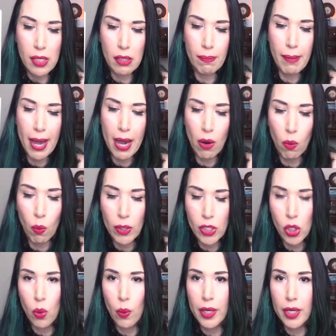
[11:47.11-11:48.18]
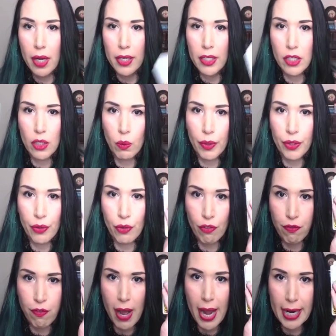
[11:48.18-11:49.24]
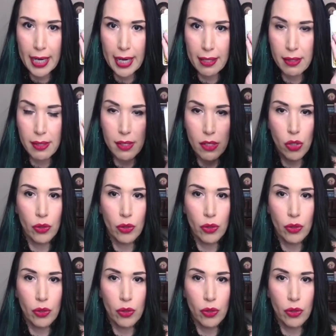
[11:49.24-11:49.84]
about what's going on here with your finances.